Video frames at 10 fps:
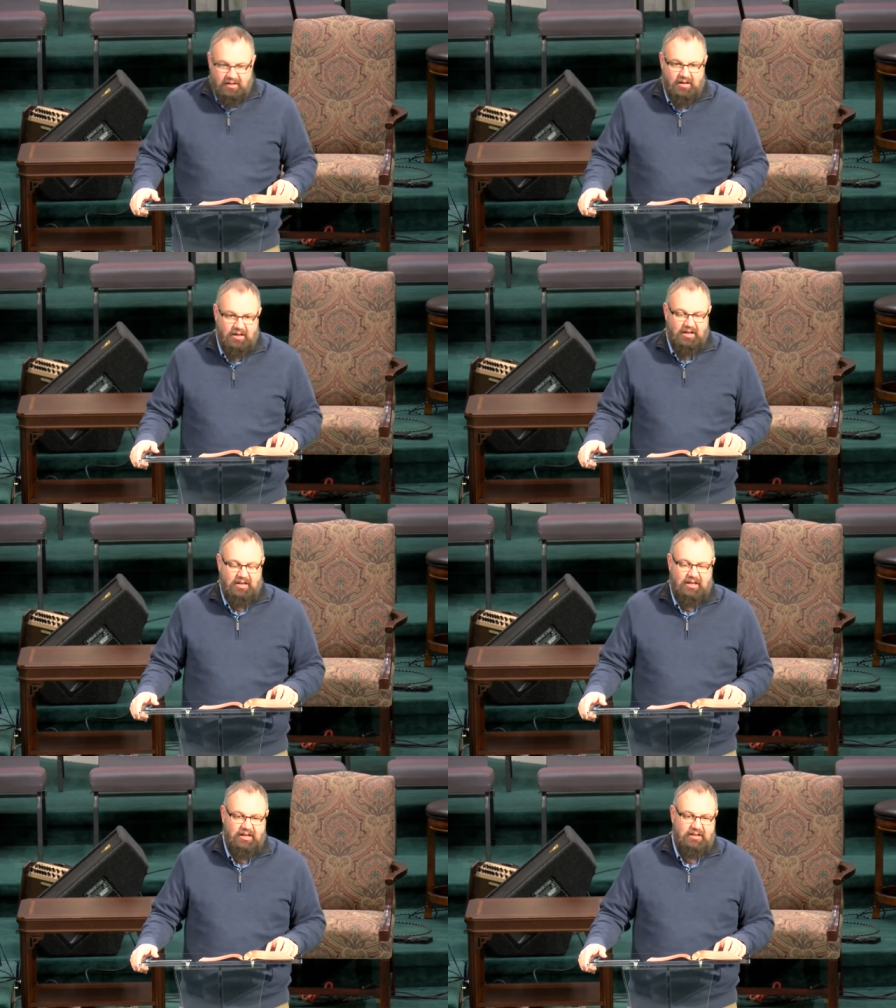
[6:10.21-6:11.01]
uh,
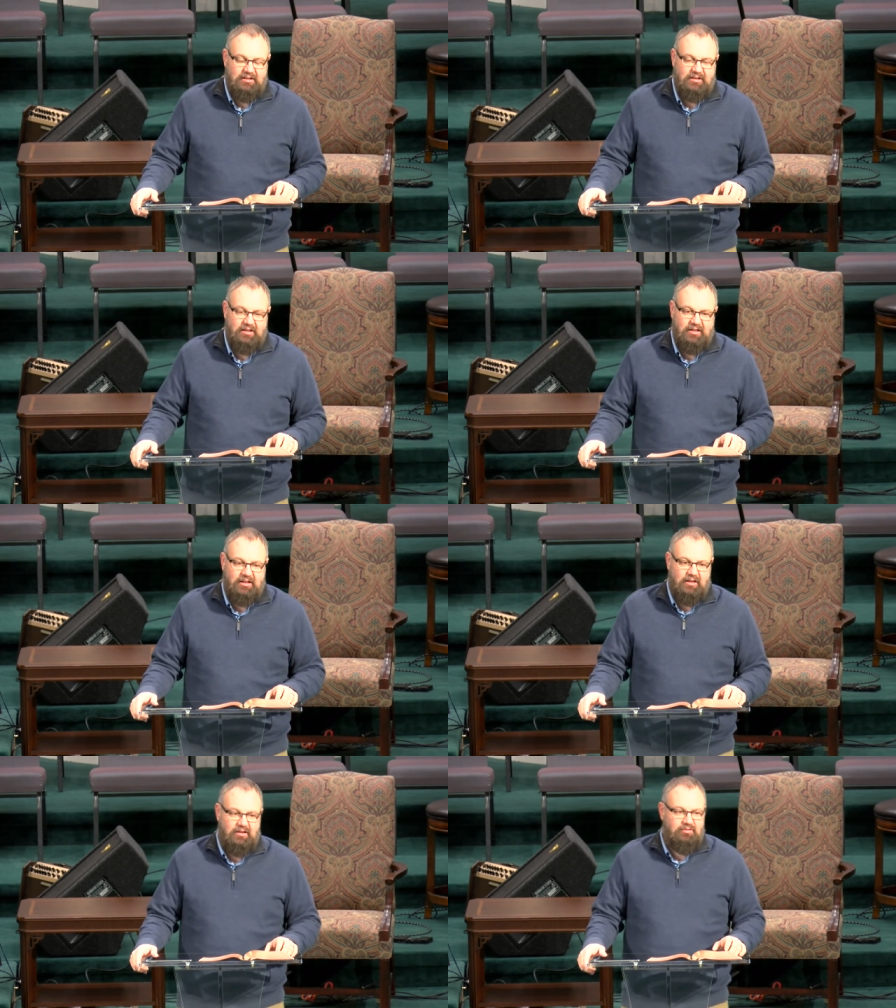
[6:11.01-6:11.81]
and
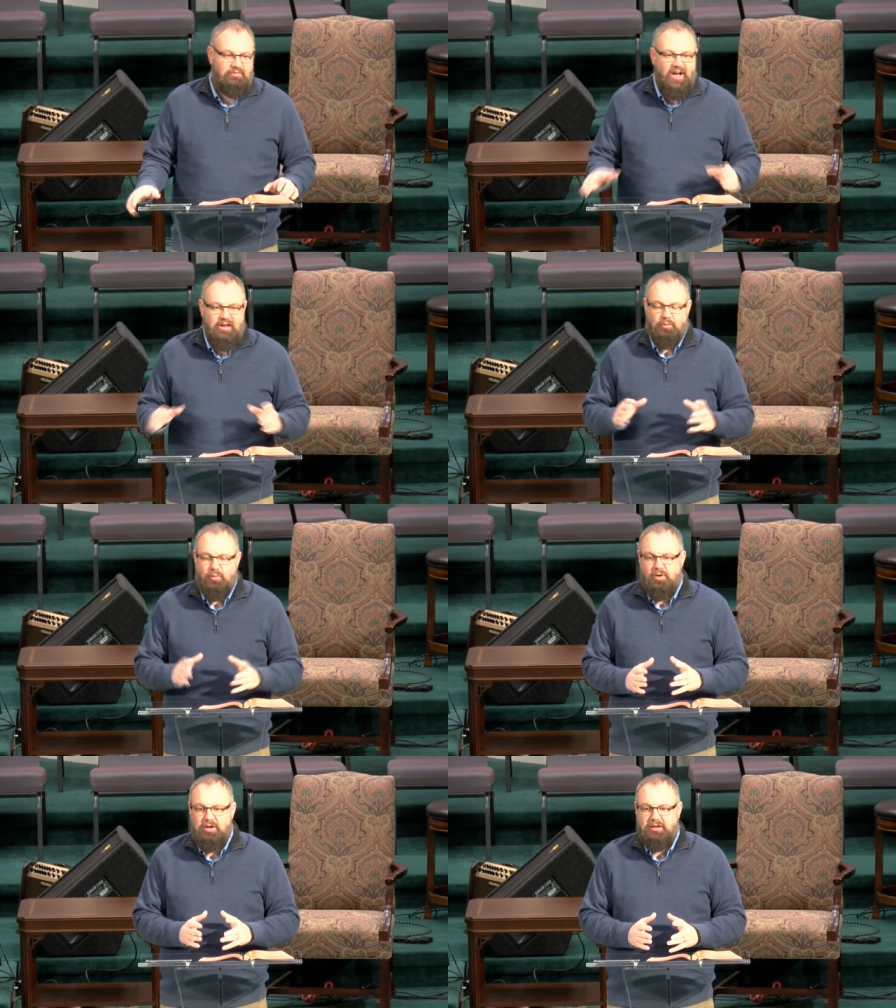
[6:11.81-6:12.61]
this final
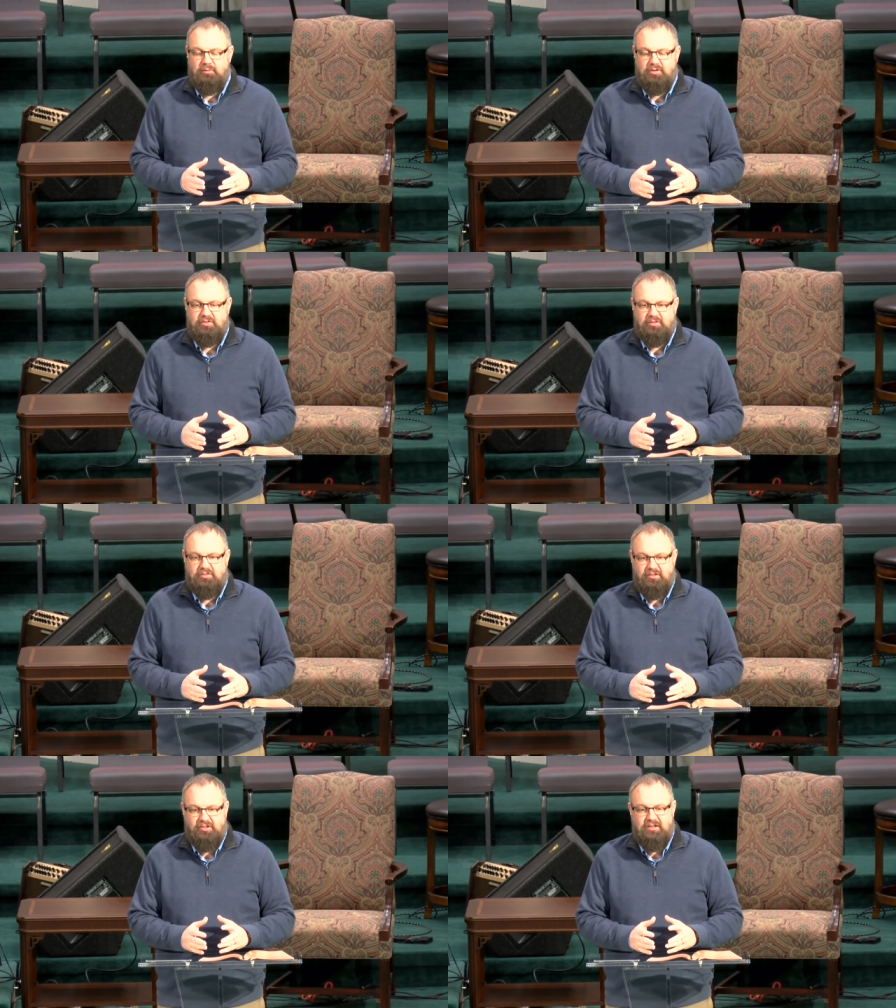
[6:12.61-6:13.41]
warning was
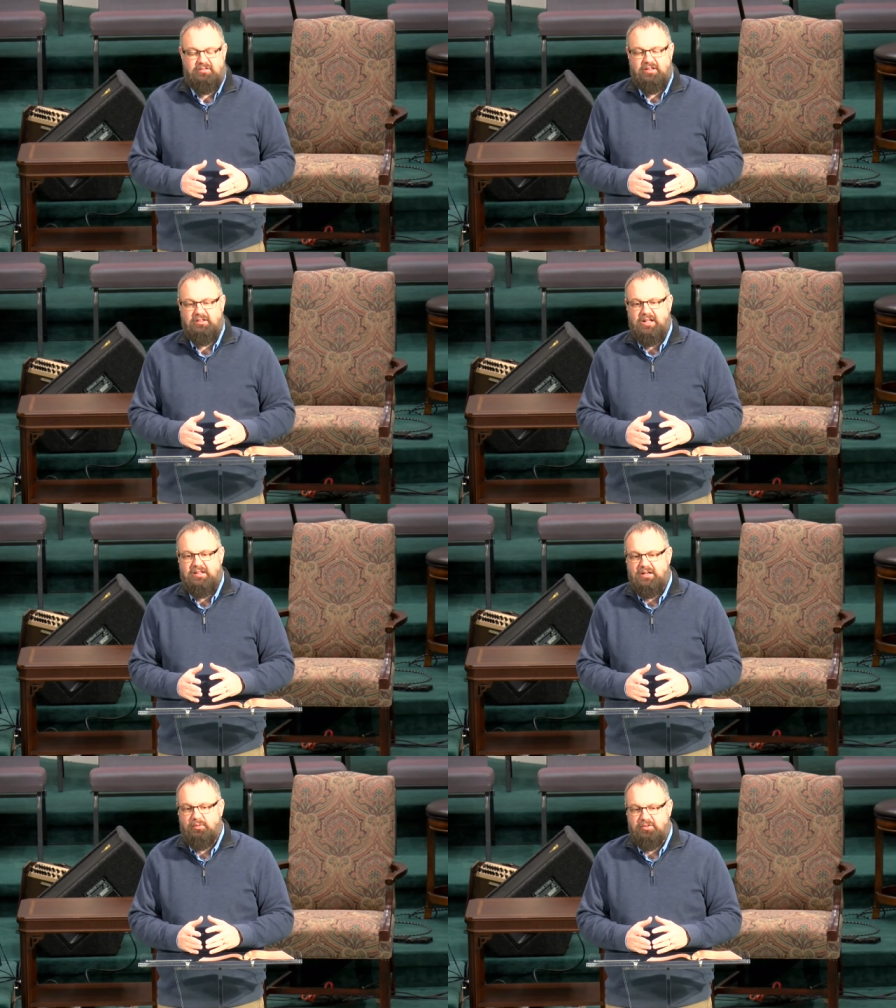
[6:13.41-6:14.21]
suggesting that
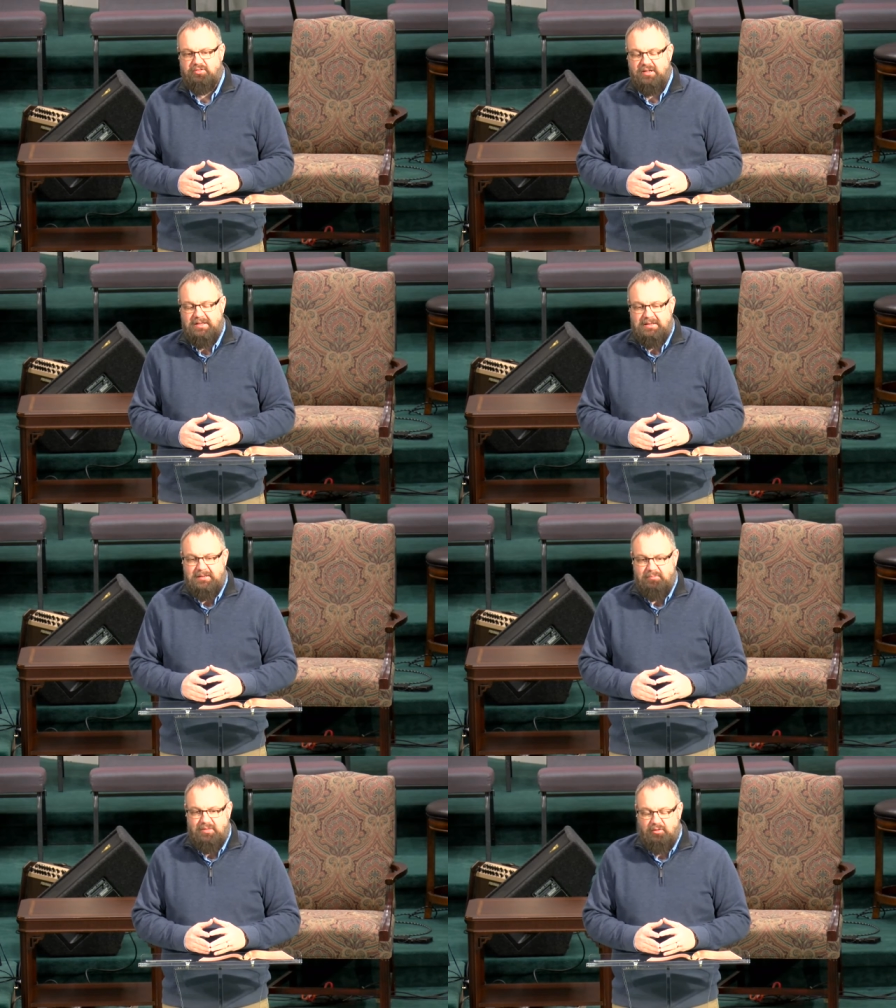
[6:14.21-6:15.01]
there was,
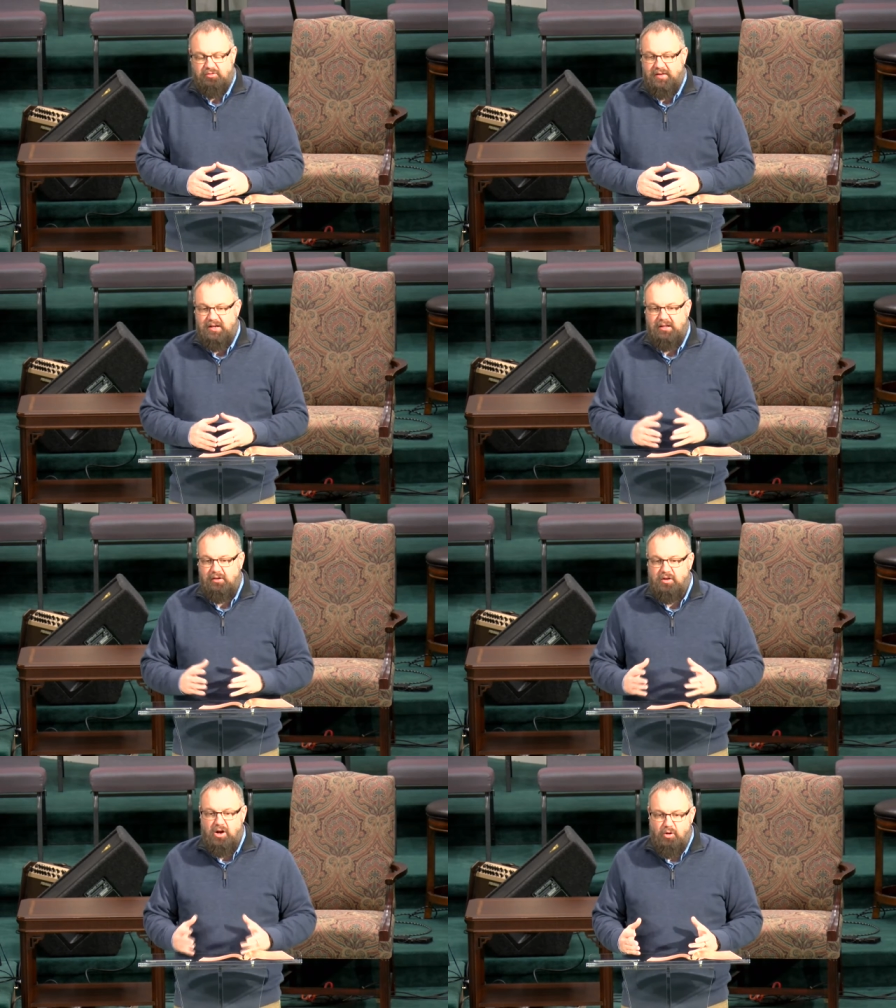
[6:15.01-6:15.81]
there was very
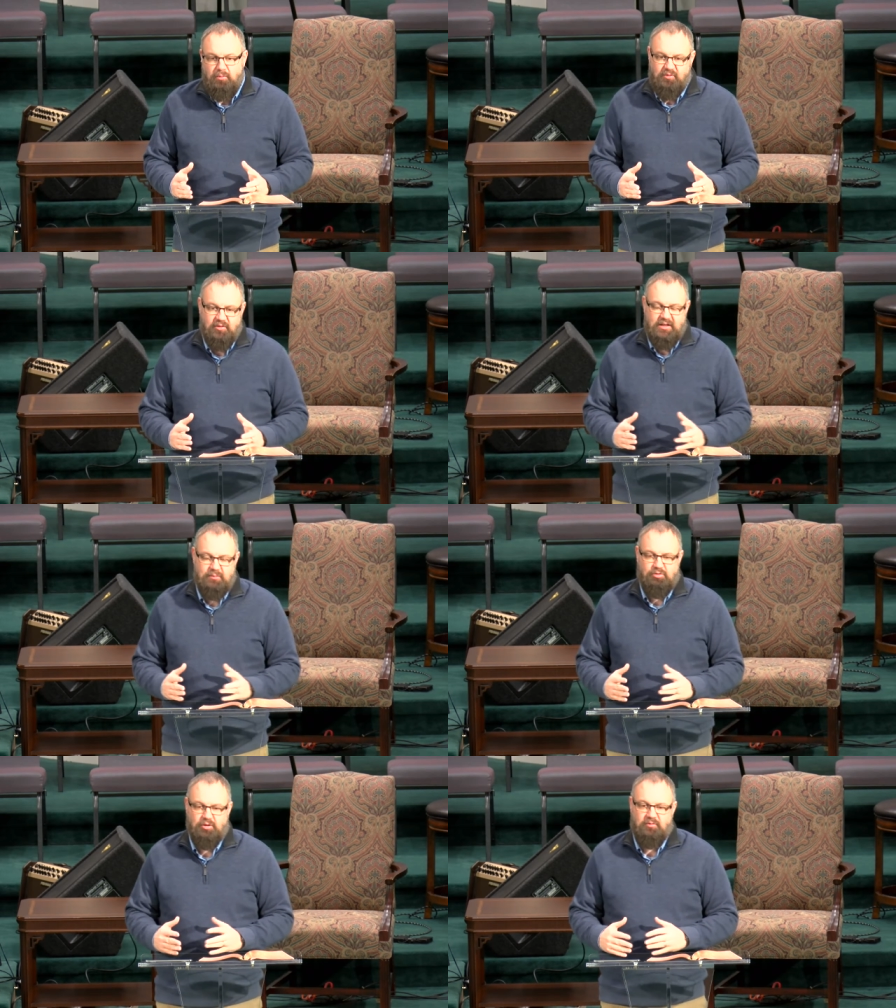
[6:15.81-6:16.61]
little hope for
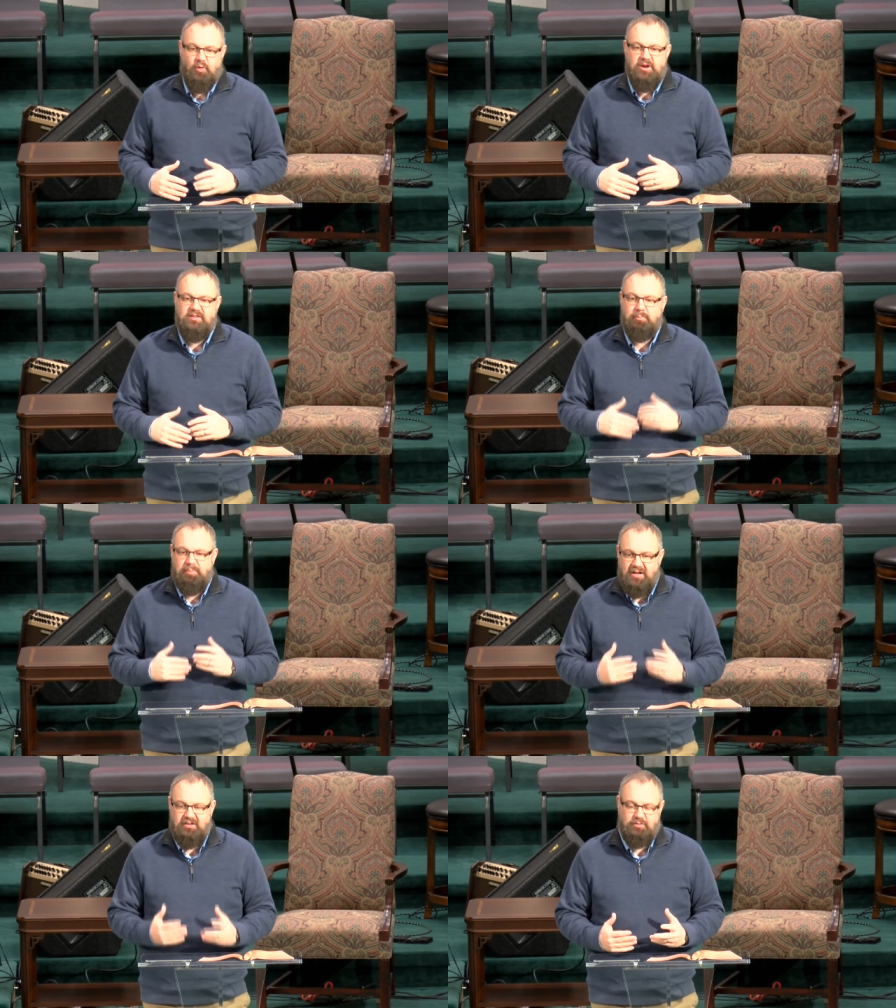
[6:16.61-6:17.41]
them to avoid the
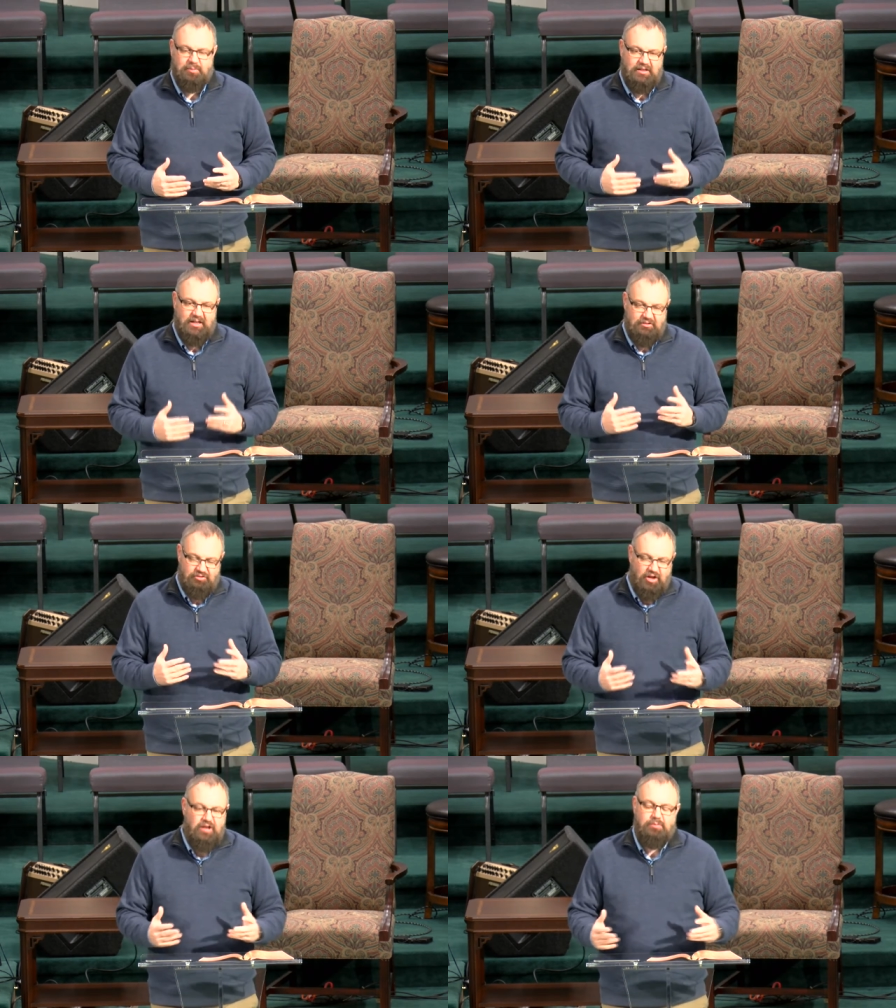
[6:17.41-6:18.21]
punishment and
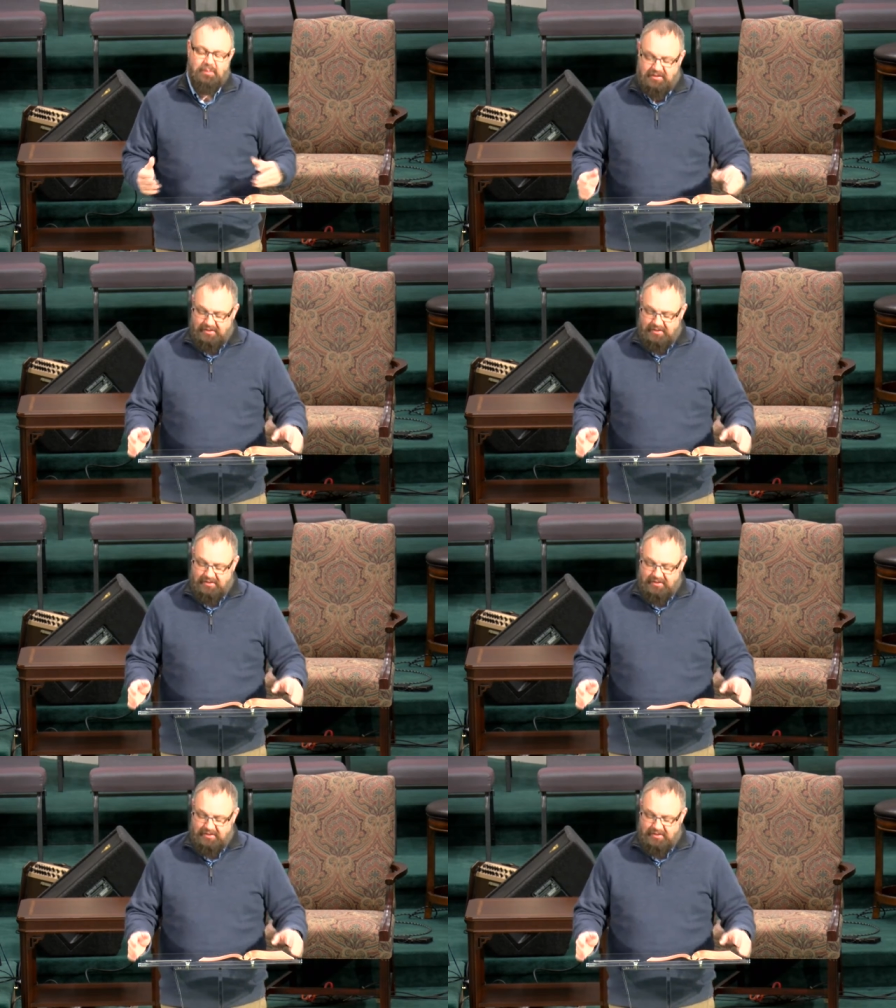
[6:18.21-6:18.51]
judgment.